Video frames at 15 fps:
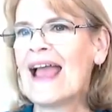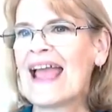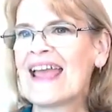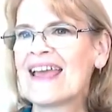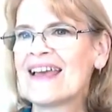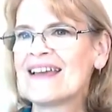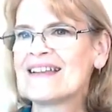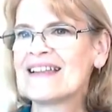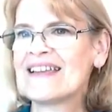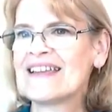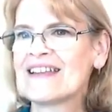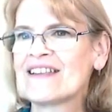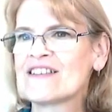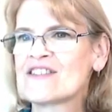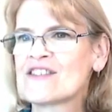And
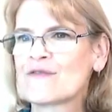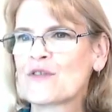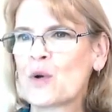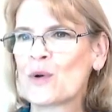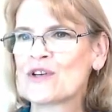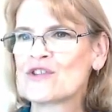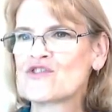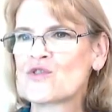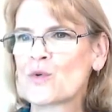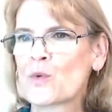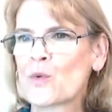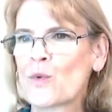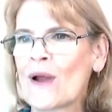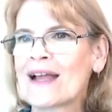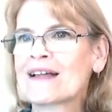it is, of course,
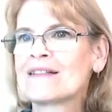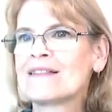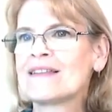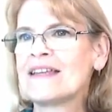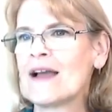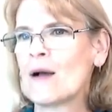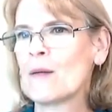directly